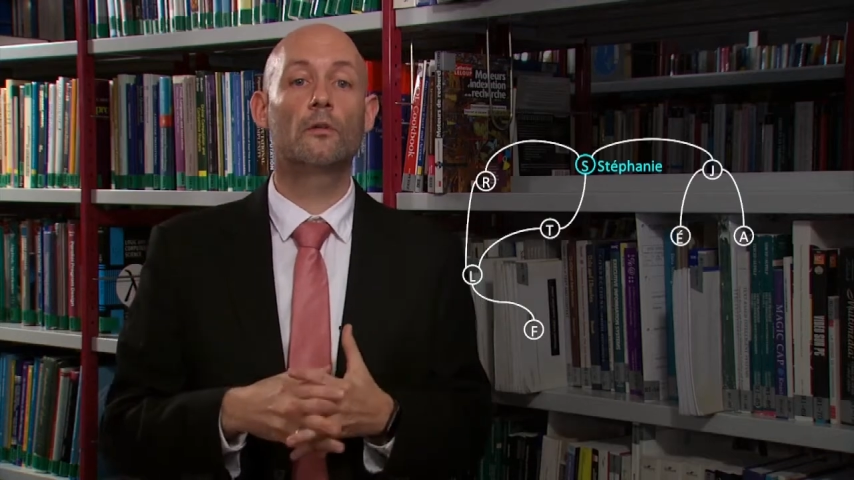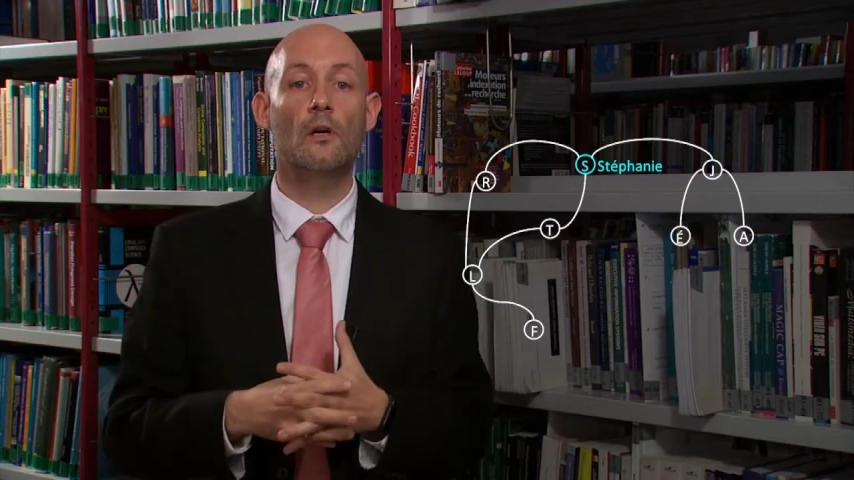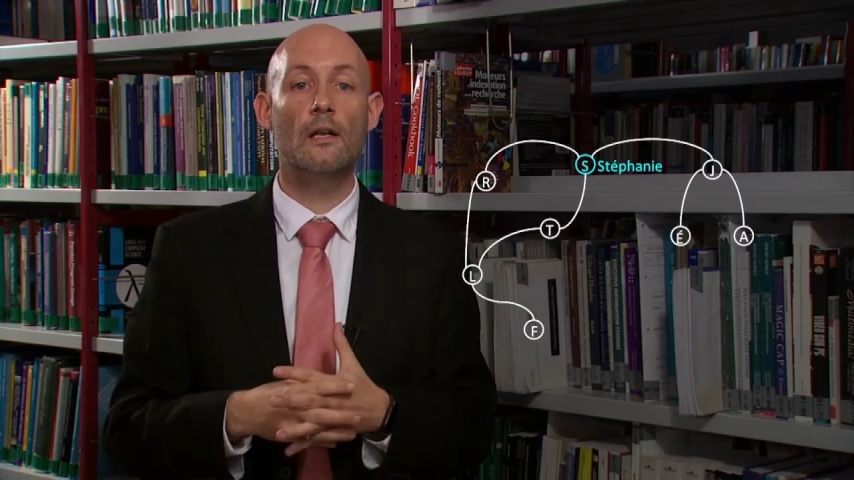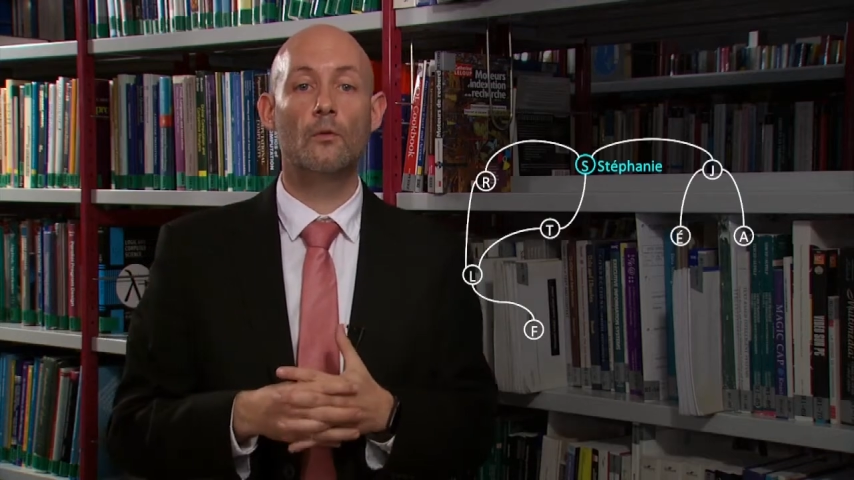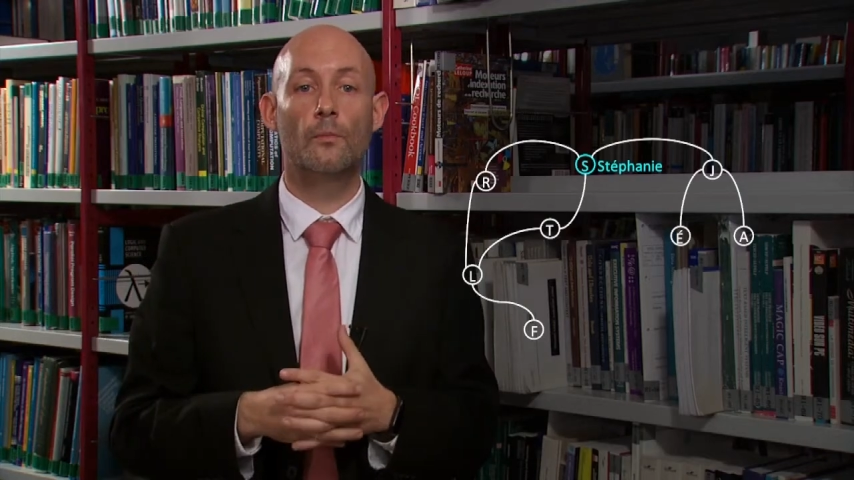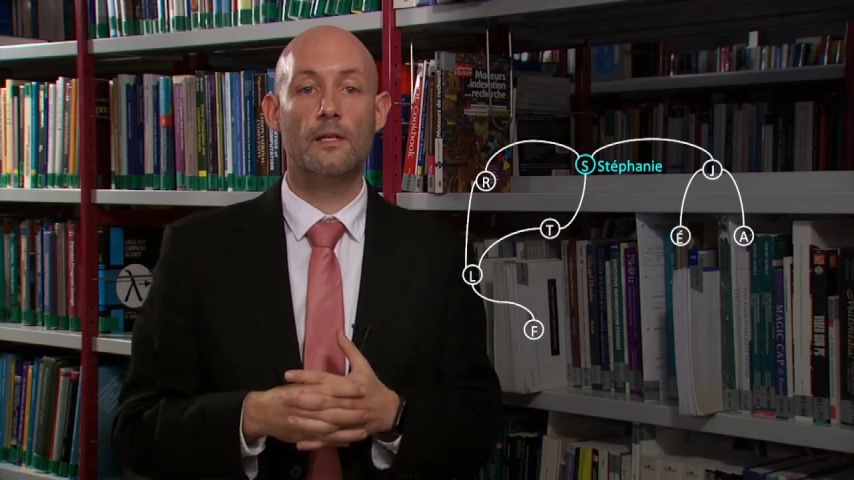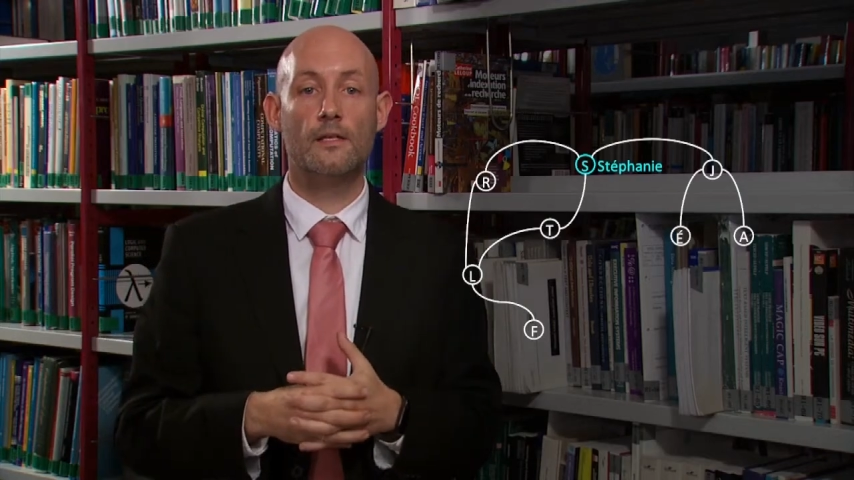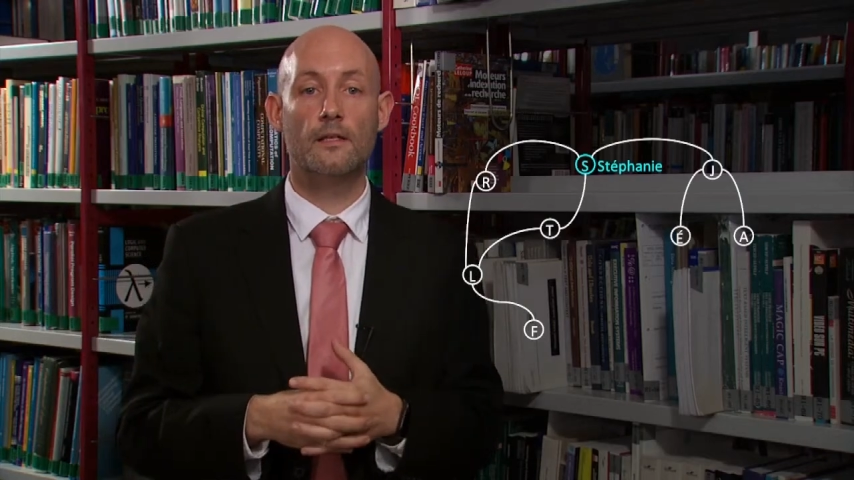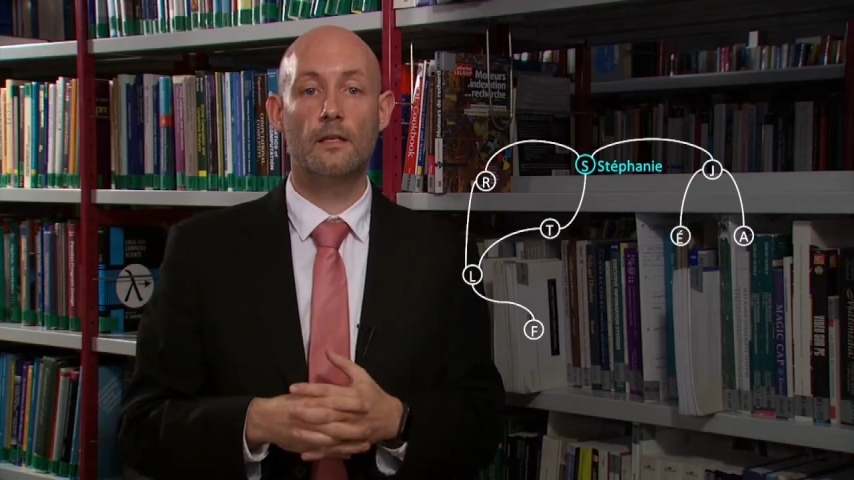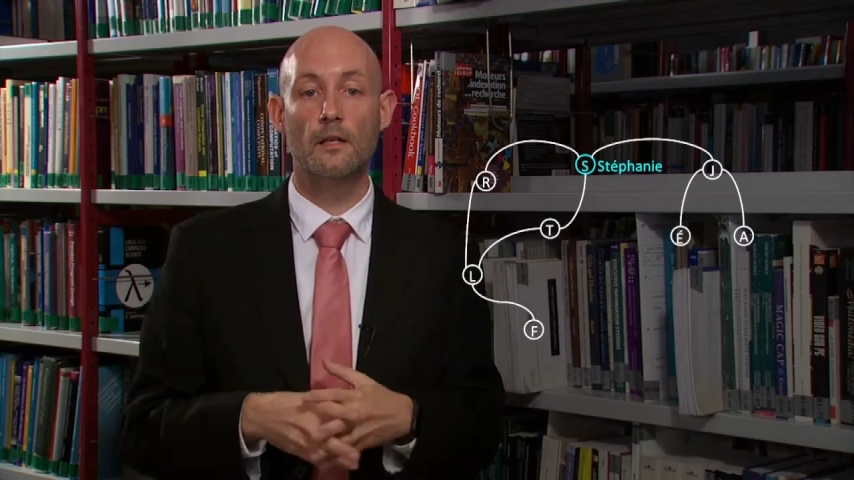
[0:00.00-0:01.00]
increases
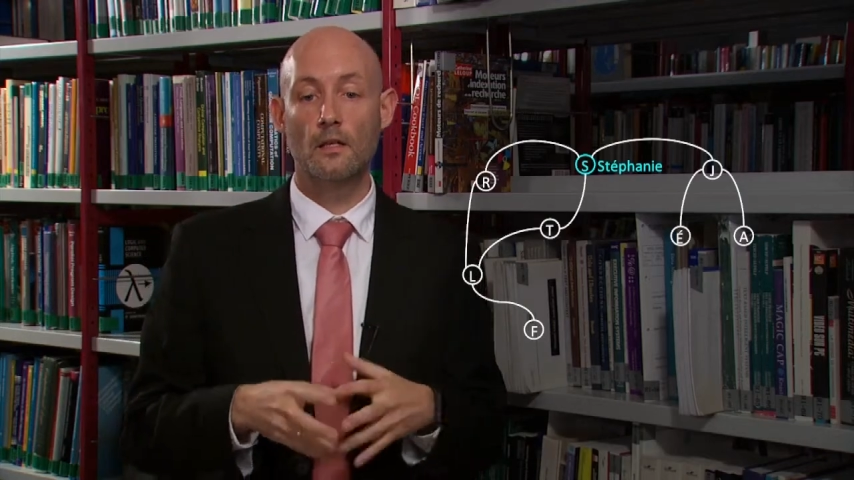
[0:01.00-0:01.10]
again.